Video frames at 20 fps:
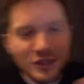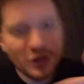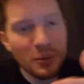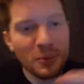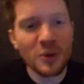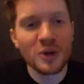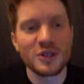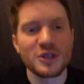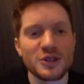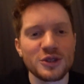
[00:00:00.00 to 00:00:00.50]
No
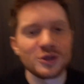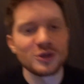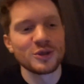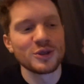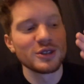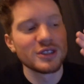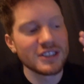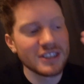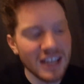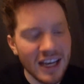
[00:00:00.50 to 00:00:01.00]
more
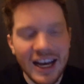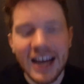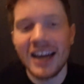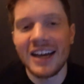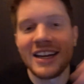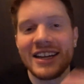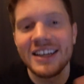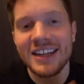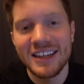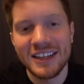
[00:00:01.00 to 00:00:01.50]
excuses.
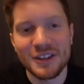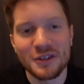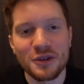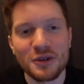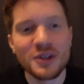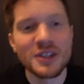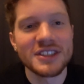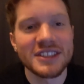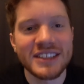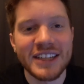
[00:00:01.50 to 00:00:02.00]
I gotta get
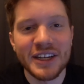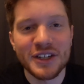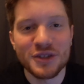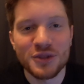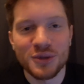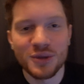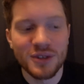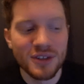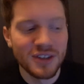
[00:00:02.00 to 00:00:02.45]
on the schedule.